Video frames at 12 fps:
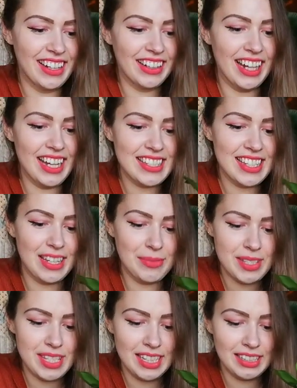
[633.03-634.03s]
Guys,
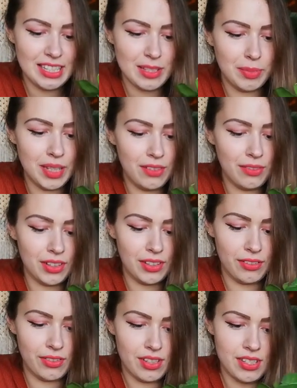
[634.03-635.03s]
I'm seeing this plant for
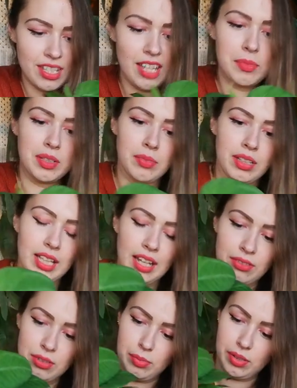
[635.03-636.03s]
the first time in my
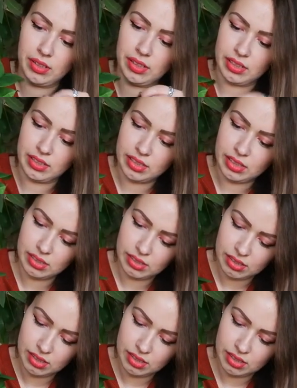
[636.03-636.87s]
life, to be honest.